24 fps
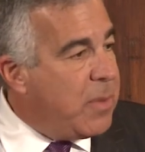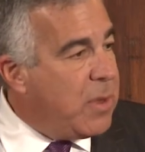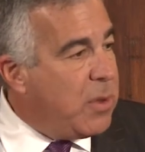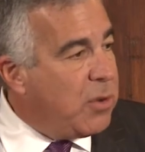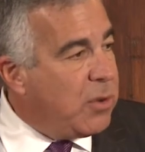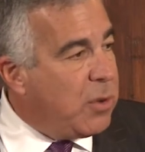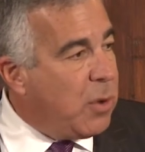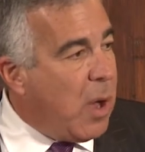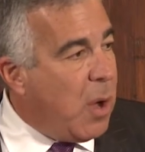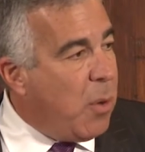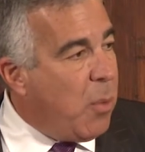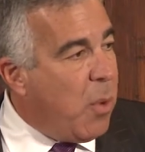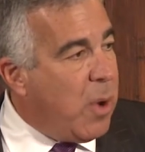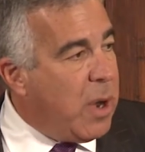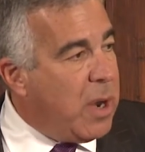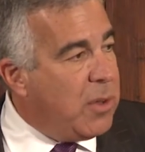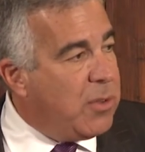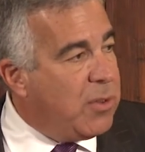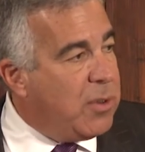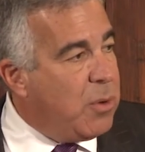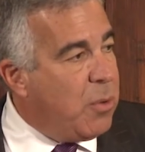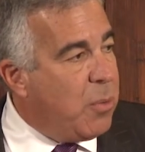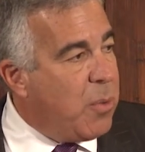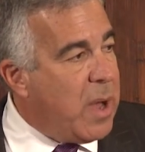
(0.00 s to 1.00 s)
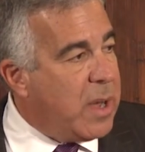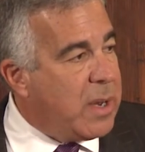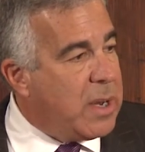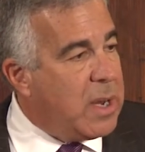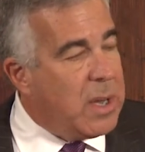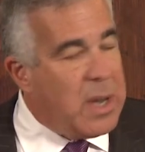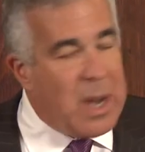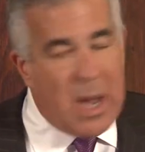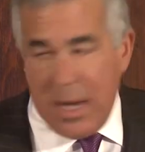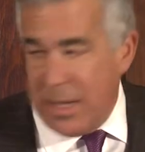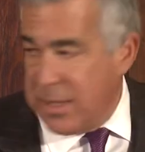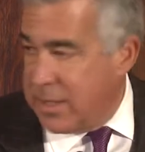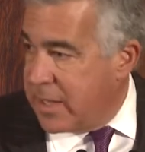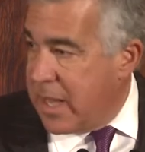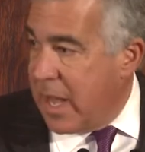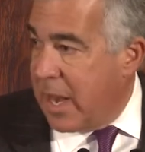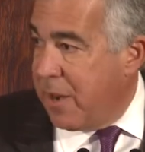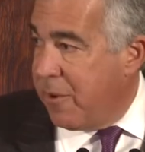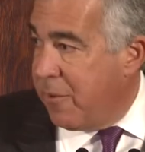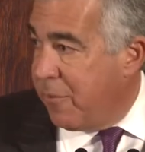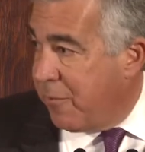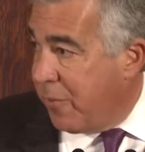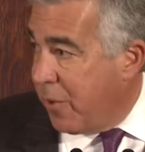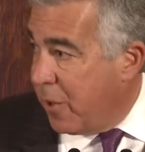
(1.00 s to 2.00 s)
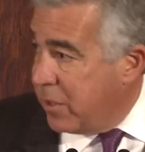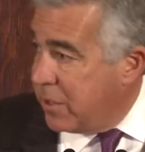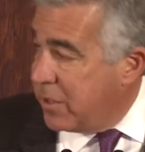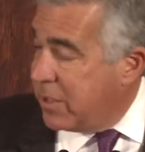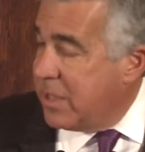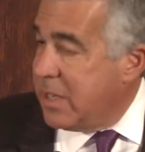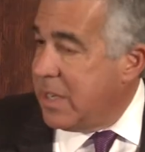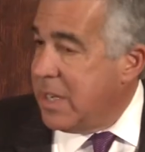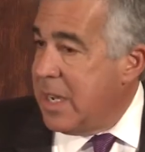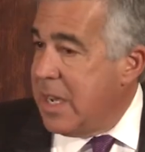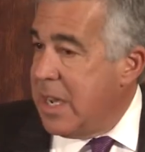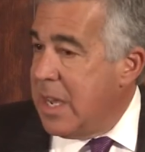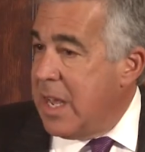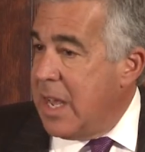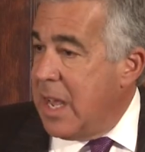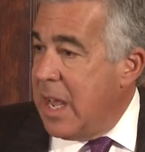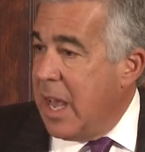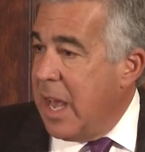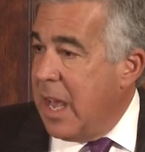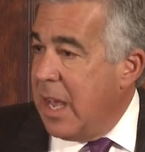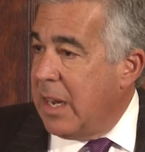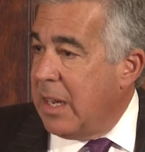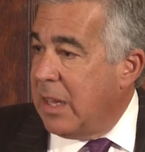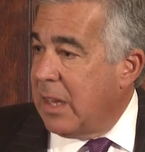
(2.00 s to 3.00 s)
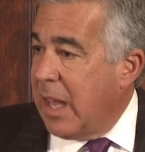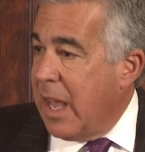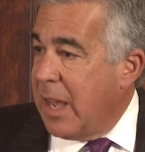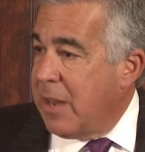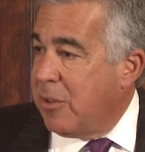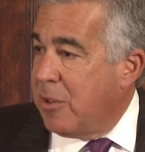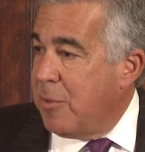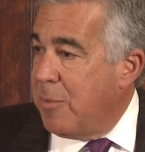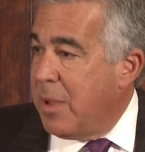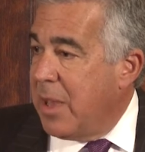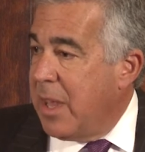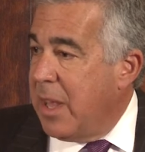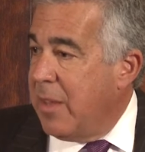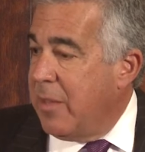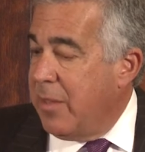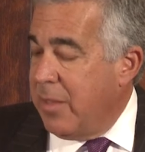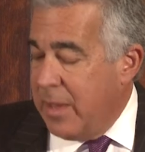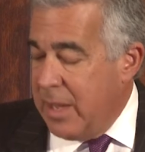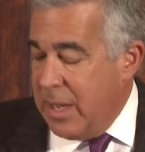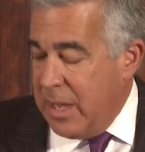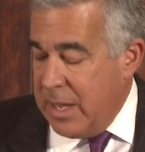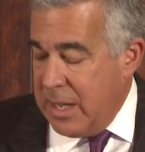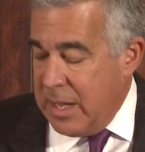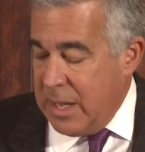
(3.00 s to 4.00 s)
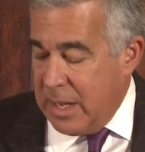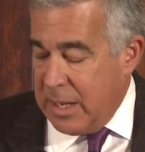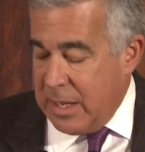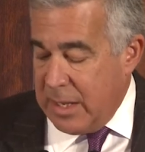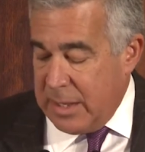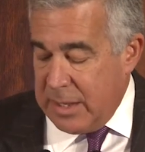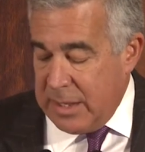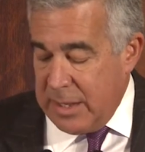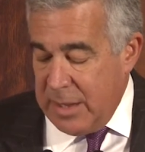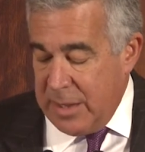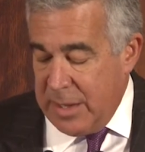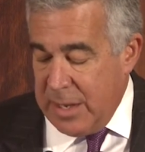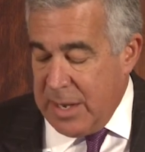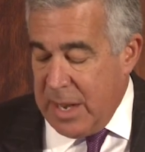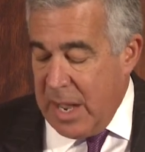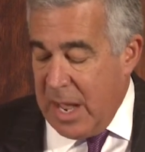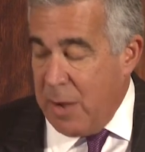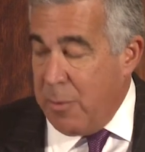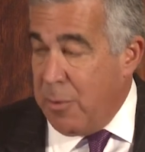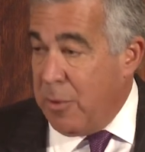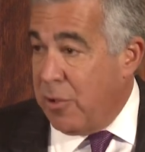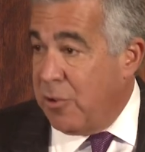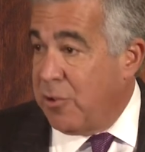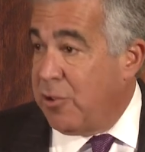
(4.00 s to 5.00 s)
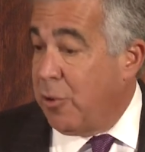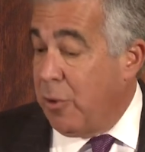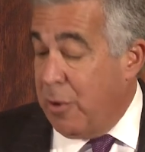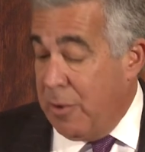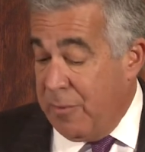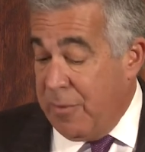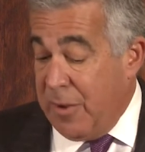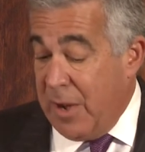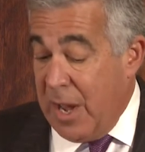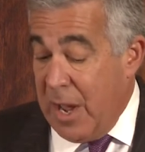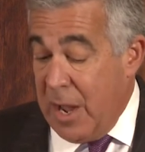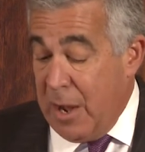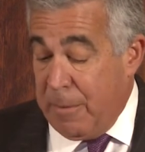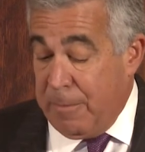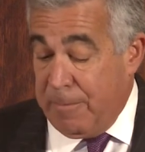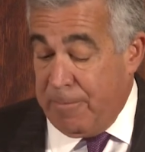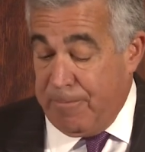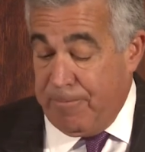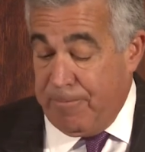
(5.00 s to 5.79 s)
So I wanted to recognize that first and like to begin the day with a short video.